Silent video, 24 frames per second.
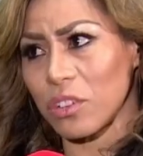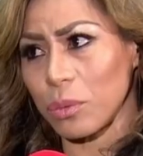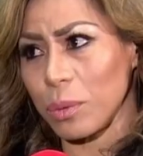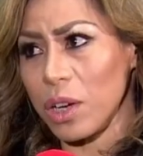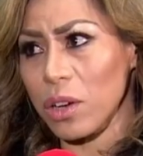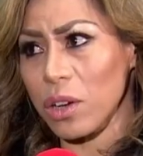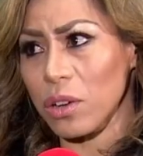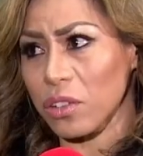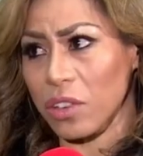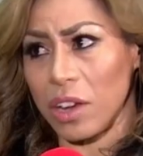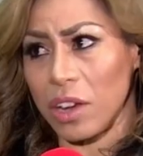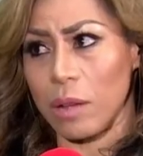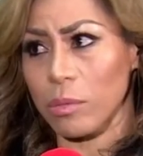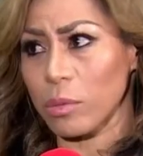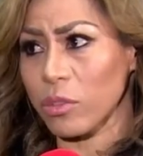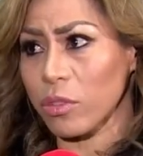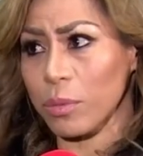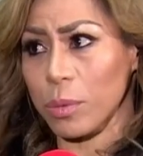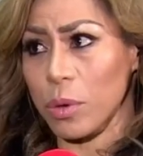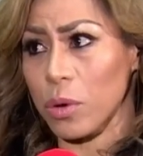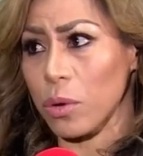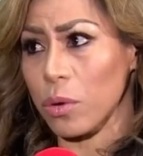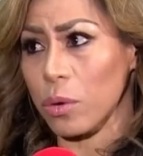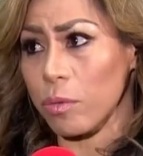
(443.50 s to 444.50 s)
we looked
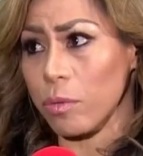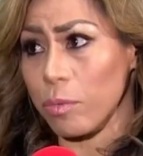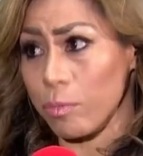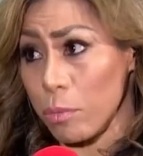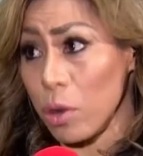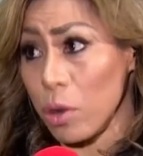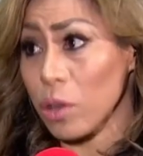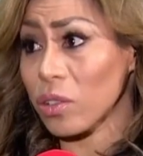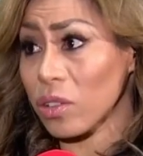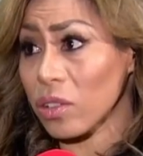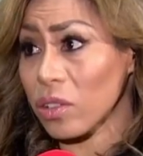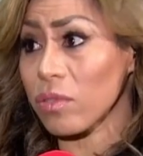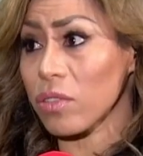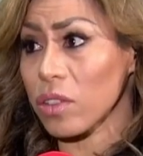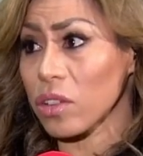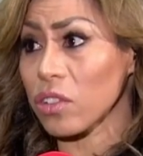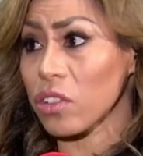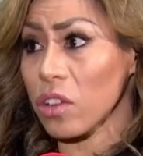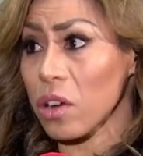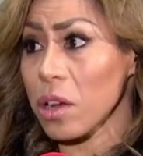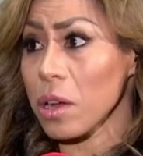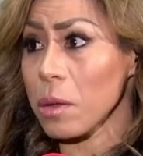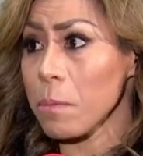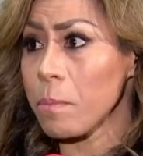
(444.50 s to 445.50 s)
comfortable most of the
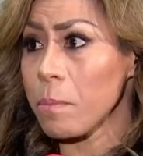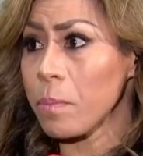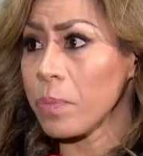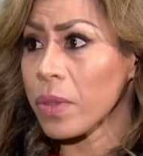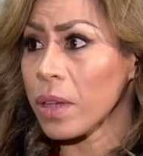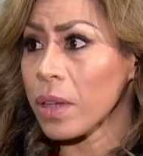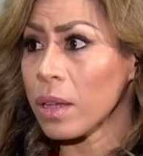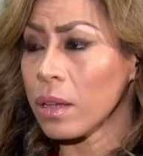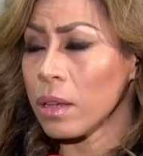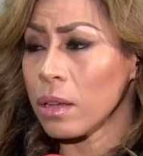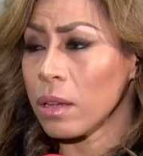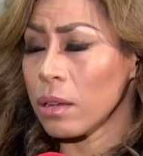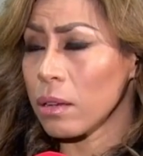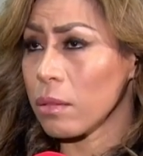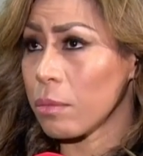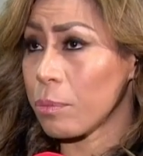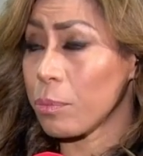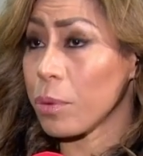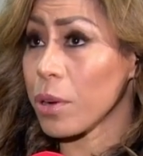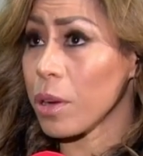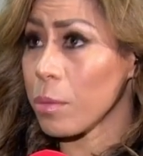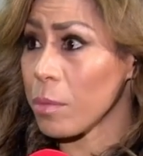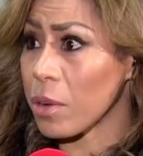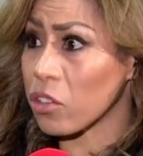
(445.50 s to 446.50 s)
time,
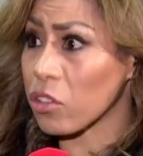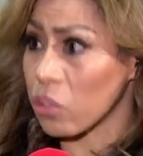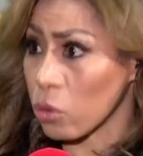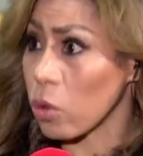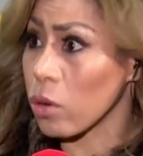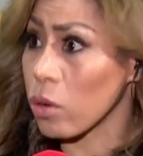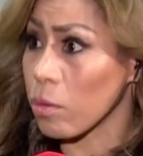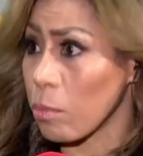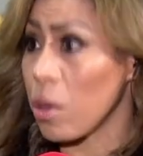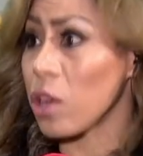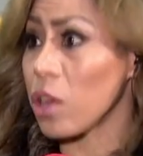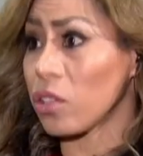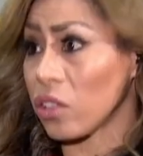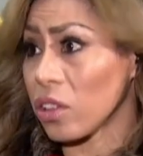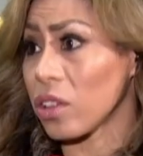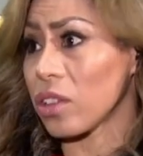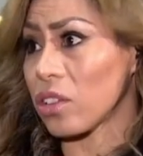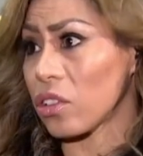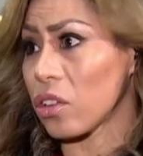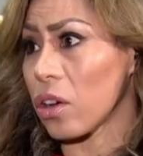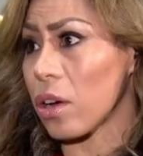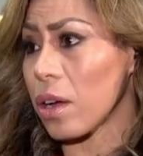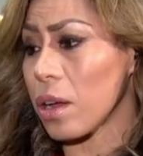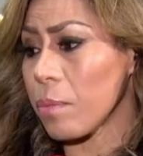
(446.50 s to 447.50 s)
pretty much most of
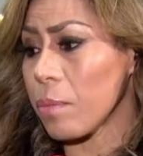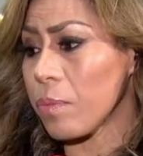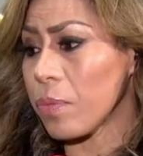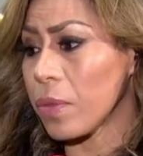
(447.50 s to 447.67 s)
the time.